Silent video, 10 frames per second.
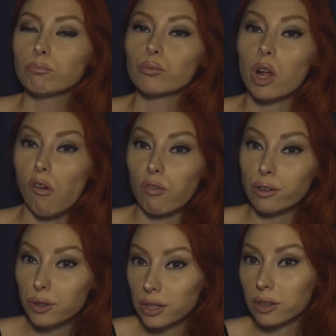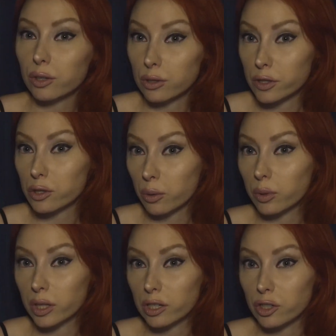Now, if you think there is no
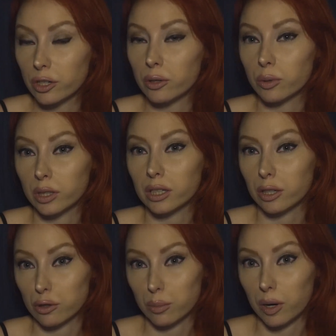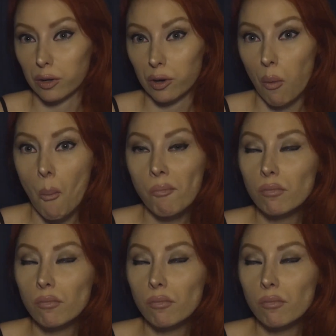one that genuinely cares about you,